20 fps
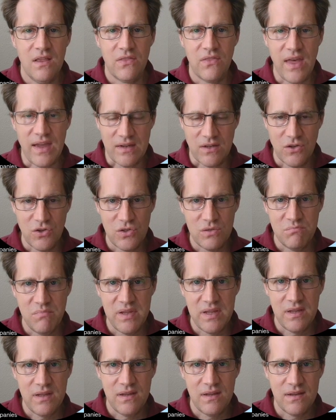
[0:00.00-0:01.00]
That could
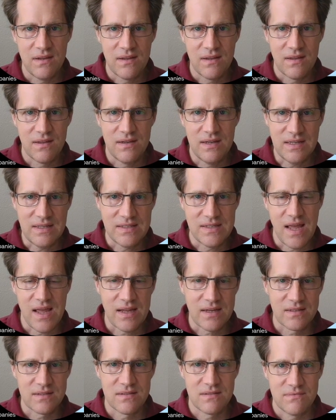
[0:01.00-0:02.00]
be an
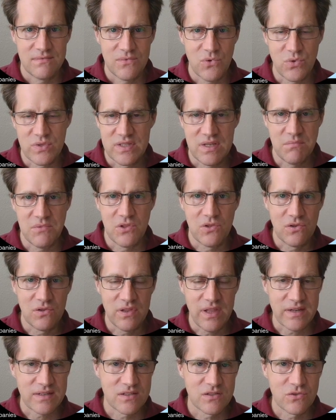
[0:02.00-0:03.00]
exact or similar
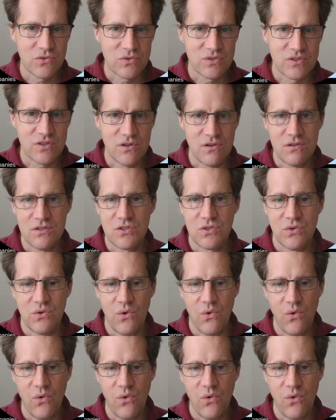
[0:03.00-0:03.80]
lexical search,